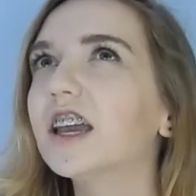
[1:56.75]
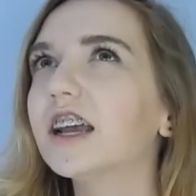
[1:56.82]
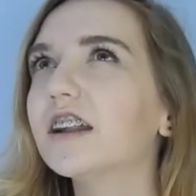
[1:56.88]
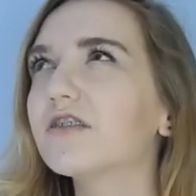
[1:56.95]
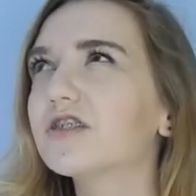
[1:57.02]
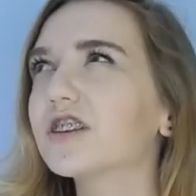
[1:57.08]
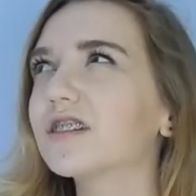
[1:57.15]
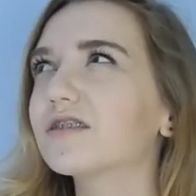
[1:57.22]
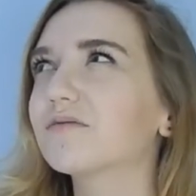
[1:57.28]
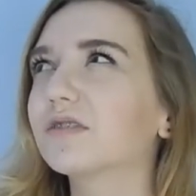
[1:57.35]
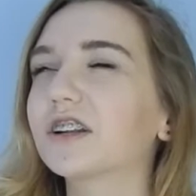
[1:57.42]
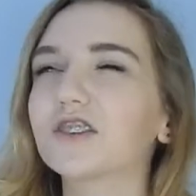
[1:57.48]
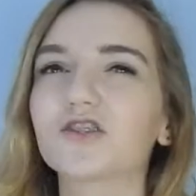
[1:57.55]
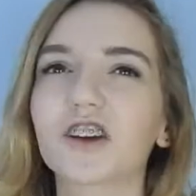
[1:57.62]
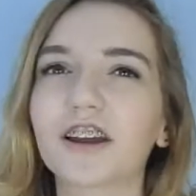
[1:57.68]
And if she doesn't
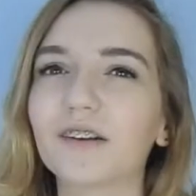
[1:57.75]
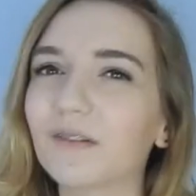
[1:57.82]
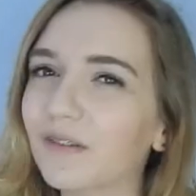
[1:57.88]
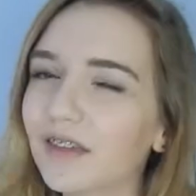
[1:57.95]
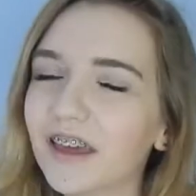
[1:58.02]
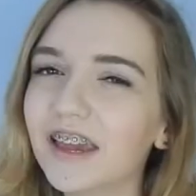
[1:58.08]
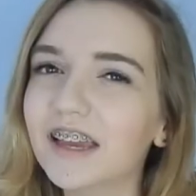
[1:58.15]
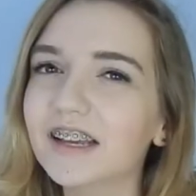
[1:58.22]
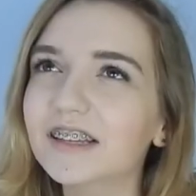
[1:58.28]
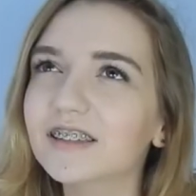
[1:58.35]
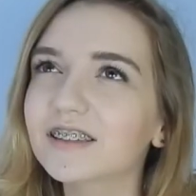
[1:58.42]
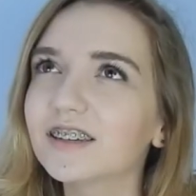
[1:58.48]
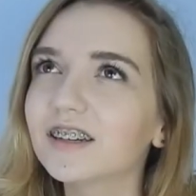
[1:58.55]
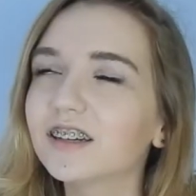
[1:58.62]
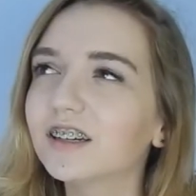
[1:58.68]
want to try new things,